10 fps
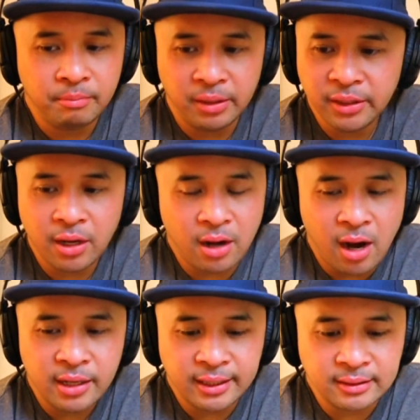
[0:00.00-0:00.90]
building an
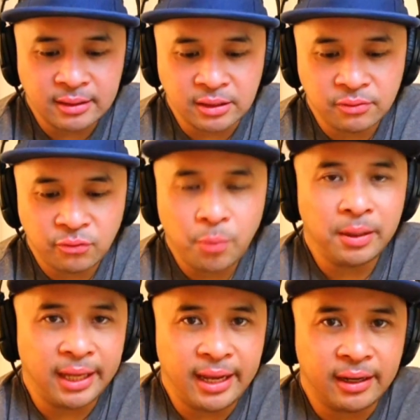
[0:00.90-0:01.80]
audience is
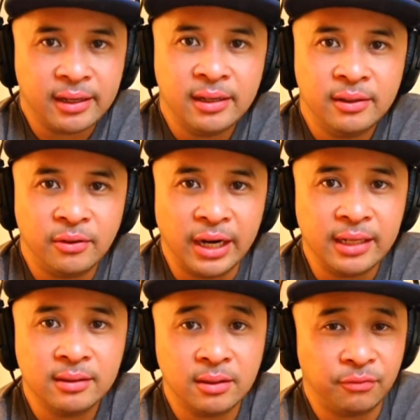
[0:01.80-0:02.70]
formulaic,
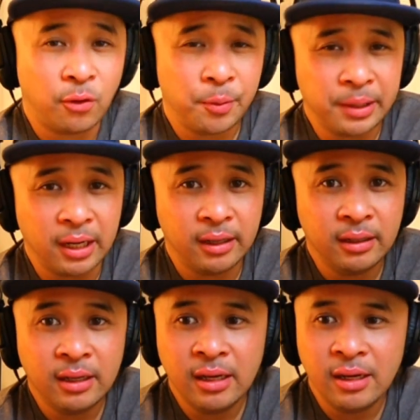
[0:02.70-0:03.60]
right? It's a formula,
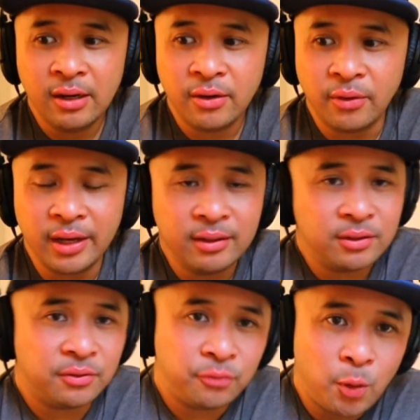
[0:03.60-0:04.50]
right?
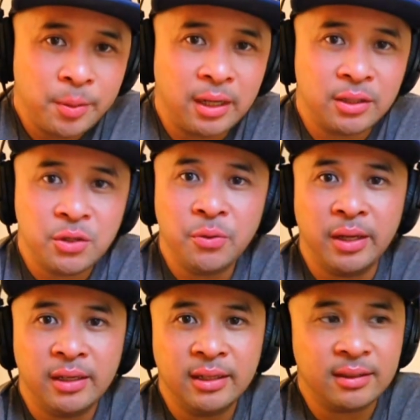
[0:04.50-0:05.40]
There's a formula to
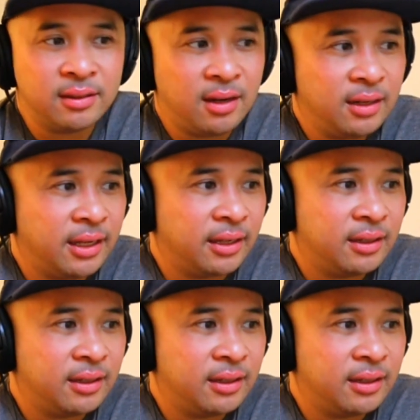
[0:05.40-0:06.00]
it. It's not